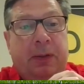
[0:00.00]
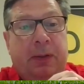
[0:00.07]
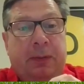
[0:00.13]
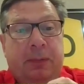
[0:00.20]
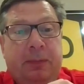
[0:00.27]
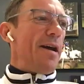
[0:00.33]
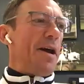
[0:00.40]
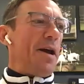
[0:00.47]

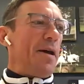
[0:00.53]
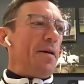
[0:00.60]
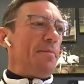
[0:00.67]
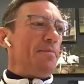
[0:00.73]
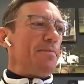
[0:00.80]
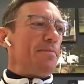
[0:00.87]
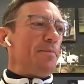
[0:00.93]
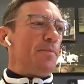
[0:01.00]

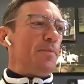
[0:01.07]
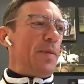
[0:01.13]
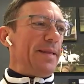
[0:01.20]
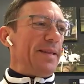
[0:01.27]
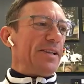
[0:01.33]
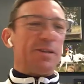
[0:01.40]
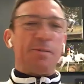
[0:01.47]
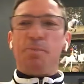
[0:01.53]

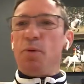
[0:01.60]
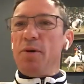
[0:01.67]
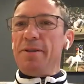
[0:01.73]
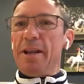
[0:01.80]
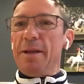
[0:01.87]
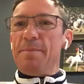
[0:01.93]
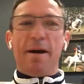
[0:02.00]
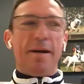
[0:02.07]
Bit
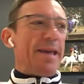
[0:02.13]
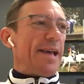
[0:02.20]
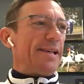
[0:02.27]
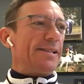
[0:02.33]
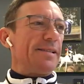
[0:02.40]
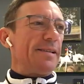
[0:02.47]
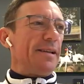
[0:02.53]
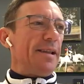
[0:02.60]
disappointed about
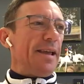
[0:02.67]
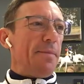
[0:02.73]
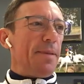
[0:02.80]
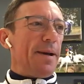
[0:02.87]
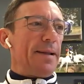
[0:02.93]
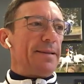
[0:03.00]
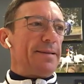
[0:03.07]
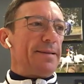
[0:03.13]
yesterday,
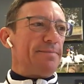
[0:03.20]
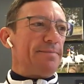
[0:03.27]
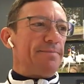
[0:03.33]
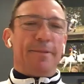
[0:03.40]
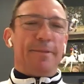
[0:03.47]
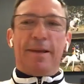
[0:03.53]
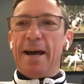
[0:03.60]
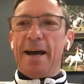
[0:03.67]
but
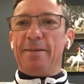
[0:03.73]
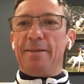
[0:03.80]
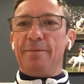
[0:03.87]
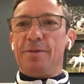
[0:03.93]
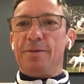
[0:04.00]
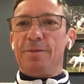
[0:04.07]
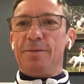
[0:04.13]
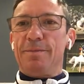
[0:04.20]
we
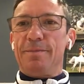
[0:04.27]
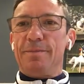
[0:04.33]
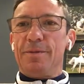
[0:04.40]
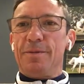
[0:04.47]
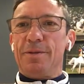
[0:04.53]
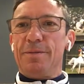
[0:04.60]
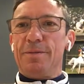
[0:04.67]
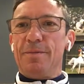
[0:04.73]
can't
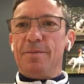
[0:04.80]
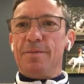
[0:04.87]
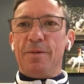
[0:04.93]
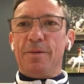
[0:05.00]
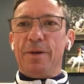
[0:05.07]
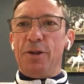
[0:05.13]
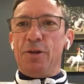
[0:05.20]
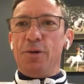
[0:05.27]

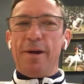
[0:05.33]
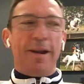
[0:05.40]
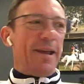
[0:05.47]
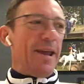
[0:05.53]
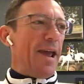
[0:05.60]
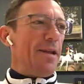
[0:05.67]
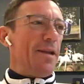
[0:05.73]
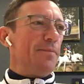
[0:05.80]
redo it
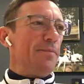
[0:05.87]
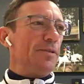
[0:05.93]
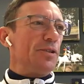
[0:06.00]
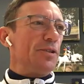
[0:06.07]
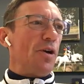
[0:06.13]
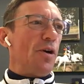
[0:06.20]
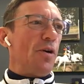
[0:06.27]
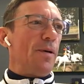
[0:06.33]
again.
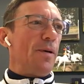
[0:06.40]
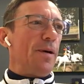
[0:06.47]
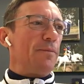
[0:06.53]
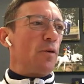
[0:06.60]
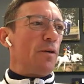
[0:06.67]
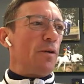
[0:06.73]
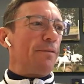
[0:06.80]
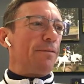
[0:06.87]

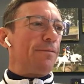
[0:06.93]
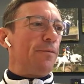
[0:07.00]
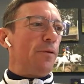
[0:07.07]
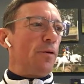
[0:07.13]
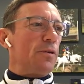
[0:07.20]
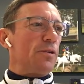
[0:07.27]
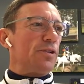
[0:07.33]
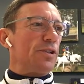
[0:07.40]
So
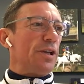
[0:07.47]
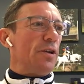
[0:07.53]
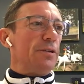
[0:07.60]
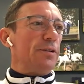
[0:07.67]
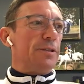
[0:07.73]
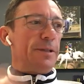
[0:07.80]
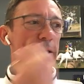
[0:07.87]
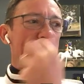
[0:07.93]

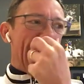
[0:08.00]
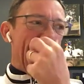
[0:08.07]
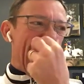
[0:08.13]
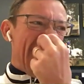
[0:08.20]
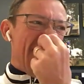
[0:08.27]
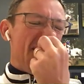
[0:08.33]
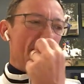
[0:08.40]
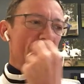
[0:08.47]
focusing on
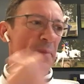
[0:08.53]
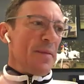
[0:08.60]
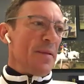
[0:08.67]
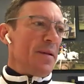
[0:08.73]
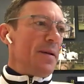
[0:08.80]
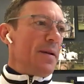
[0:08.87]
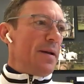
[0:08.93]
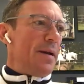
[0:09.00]
today,
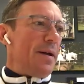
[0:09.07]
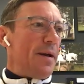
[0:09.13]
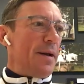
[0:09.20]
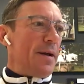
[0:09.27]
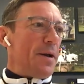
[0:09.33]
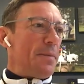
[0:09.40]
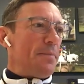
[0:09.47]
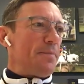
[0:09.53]

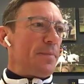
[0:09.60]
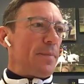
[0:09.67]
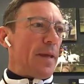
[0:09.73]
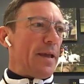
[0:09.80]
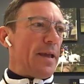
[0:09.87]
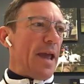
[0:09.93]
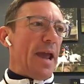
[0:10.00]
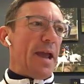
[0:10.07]

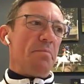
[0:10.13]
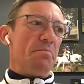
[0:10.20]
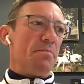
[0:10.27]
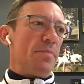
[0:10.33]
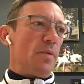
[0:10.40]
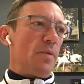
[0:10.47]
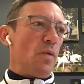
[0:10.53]
very,